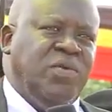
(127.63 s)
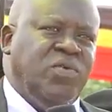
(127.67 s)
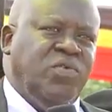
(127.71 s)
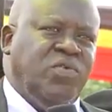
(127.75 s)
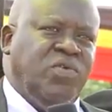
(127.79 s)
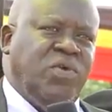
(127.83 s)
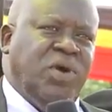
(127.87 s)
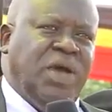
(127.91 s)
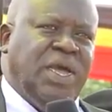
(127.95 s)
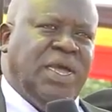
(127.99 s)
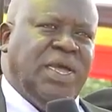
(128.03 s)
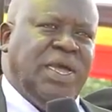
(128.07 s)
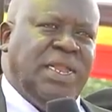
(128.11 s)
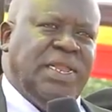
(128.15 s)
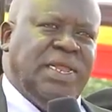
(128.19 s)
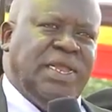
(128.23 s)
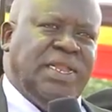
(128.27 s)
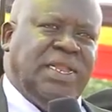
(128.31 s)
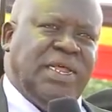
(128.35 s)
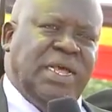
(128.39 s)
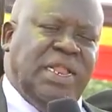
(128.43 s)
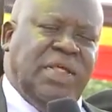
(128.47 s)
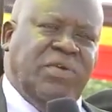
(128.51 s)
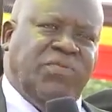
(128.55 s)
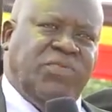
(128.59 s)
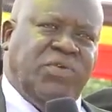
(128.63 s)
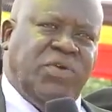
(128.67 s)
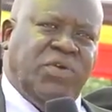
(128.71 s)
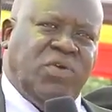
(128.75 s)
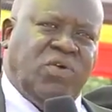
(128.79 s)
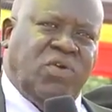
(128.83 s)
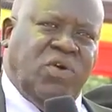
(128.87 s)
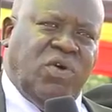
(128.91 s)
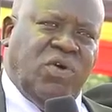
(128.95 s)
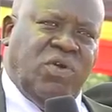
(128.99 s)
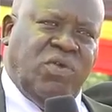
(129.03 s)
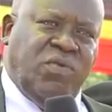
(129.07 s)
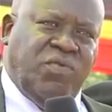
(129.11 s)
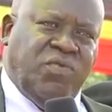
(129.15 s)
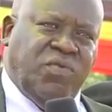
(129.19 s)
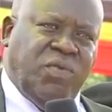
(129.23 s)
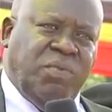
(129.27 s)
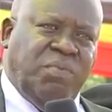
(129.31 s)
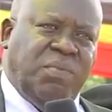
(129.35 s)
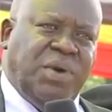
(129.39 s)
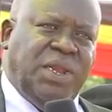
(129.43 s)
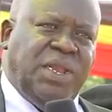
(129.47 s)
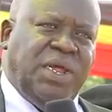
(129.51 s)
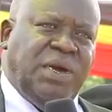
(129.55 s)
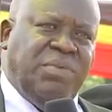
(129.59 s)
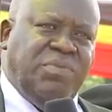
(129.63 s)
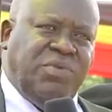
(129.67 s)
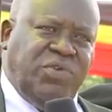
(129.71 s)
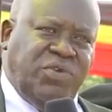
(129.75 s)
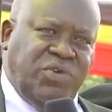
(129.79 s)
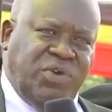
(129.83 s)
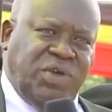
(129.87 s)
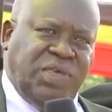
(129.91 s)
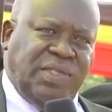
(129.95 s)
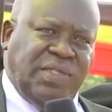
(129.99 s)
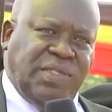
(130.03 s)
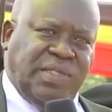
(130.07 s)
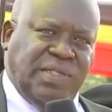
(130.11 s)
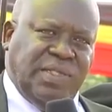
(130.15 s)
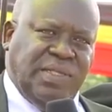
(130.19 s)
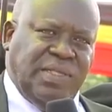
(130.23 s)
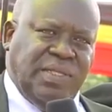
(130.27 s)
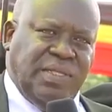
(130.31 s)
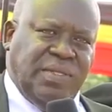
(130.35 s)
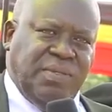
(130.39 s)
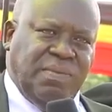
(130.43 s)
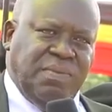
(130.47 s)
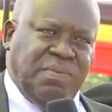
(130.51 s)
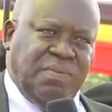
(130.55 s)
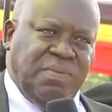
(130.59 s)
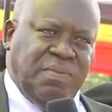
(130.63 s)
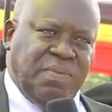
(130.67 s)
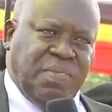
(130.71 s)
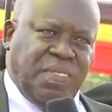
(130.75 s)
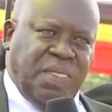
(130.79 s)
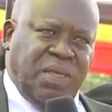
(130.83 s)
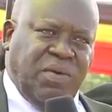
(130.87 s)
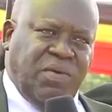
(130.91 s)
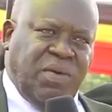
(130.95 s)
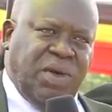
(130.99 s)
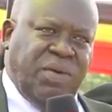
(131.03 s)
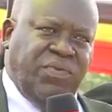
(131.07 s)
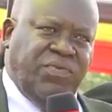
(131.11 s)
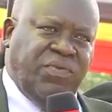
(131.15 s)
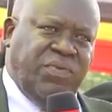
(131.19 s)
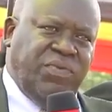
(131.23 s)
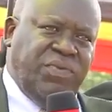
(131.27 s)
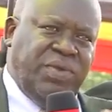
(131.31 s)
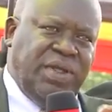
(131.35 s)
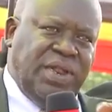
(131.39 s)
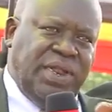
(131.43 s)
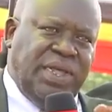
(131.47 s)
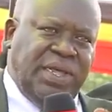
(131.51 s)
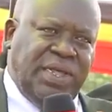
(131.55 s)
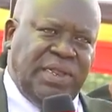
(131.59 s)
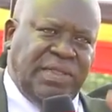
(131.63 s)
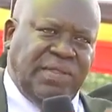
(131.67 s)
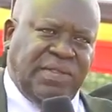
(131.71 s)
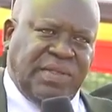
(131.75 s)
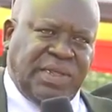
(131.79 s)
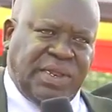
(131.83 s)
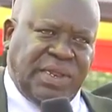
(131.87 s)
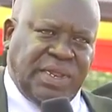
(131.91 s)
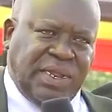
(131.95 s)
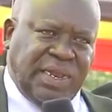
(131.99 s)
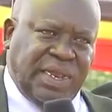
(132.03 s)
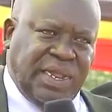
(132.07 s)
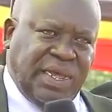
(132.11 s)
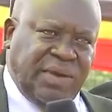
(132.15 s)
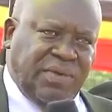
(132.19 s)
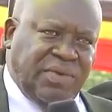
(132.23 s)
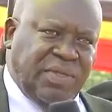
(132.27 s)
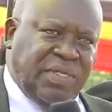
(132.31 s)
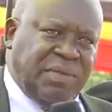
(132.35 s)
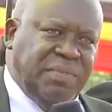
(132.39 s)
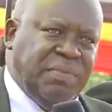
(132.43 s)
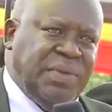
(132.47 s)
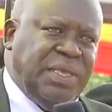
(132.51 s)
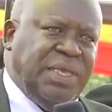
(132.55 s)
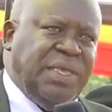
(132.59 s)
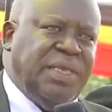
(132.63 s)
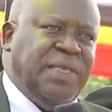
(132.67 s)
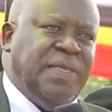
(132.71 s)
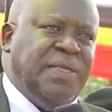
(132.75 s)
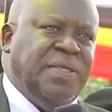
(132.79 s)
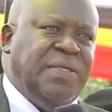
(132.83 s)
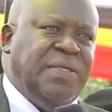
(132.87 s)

So I get a telephone call from Madame Joyce, the wife of the late, sitting there with me.